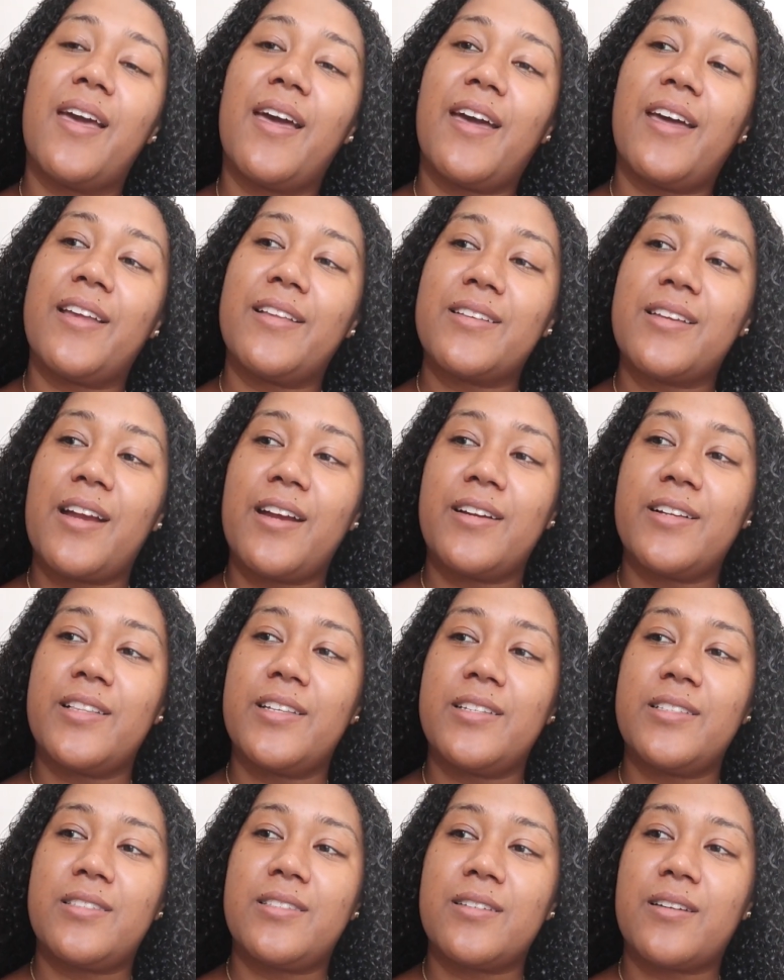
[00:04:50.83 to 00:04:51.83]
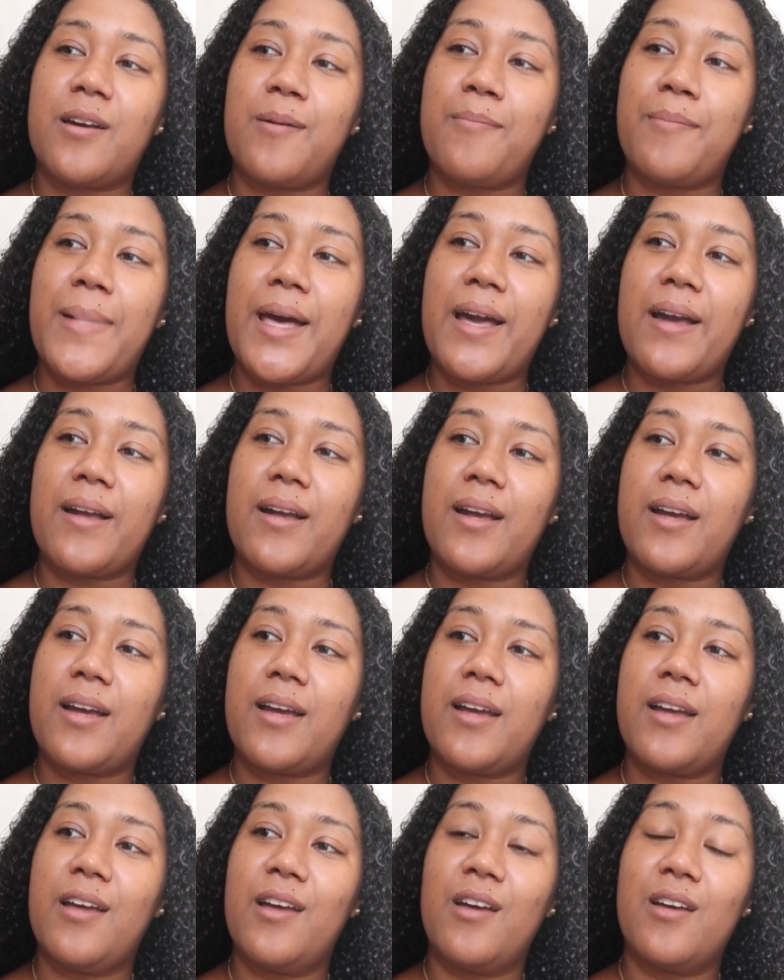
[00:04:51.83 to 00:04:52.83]
and Carolyn to come back
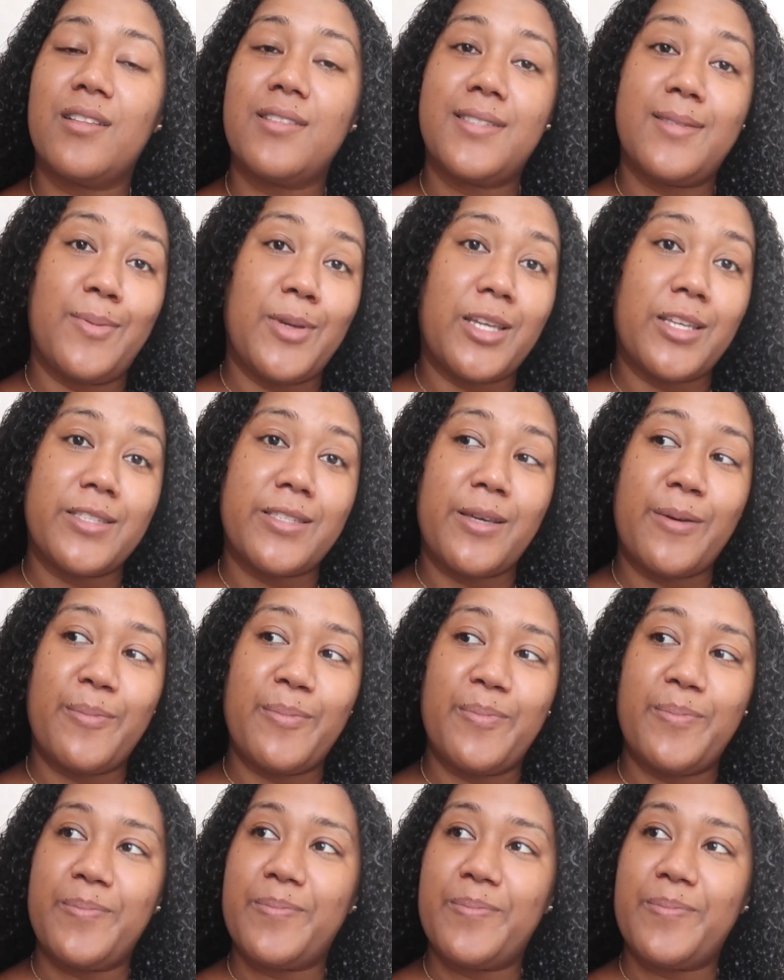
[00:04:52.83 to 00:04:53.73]
to pick us up.